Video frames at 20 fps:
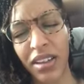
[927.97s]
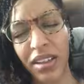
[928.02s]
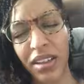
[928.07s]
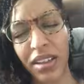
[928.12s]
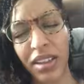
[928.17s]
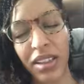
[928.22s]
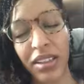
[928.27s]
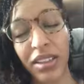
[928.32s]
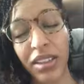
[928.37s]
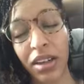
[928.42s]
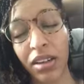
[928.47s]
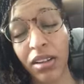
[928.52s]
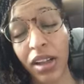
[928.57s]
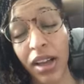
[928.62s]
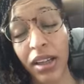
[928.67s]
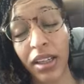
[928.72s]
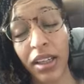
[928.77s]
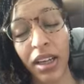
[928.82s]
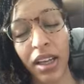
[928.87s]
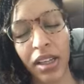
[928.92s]
And that's all I
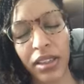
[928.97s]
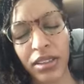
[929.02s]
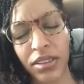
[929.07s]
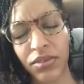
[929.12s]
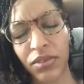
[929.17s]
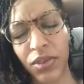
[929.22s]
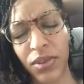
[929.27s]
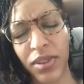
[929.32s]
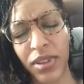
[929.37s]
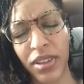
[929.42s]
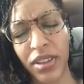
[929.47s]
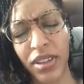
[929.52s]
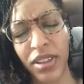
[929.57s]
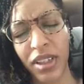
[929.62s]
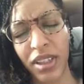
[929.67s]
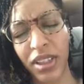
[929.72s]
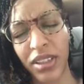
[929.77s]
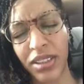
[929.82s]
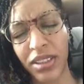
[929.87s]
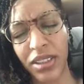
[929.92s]
can ask for.
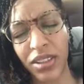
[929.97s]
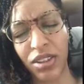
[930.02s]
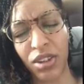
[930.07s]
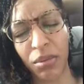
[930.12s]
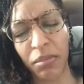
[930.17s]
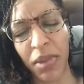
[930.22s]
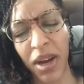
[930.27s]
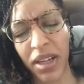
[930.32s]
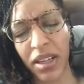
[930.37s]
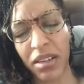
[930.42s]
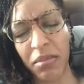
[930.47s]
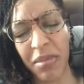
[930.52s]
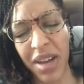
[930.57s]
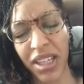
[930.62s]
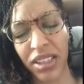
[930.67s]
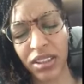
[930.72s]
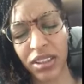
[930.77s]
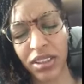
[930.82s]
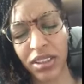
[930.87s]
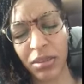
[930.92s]
It's in your mighty,
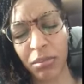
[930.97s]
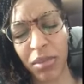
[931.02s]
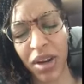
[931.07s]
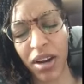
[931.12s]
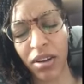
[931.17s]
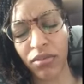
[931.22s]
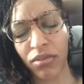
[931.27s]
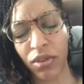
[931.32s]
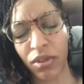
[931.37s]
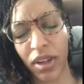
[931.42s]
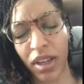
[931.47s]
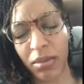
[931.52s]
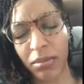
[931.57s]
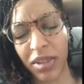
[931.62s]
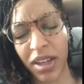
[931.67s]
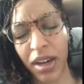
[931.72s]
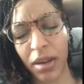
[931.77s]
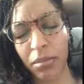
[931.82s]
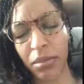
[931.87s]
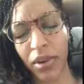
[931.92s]
matchless, and powerful name
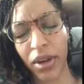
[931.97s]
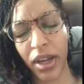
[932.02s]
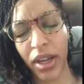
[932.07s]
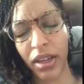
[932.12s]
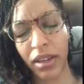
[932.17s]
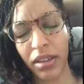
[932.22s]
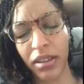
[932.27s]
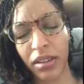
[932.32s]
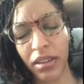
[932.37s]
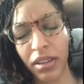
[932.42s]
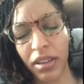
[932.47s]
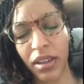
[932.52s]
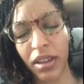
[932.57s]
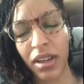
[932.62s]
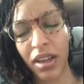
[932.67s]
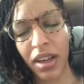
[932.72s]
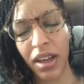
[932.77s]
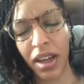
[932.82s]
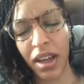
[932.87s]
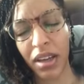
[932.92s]
that I pray.
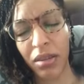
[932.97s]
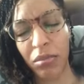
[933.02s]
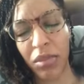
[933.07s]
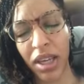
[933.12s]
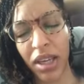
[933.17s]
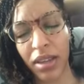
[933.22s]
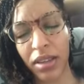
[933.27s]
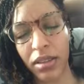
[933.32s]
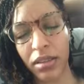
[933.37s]
Amen.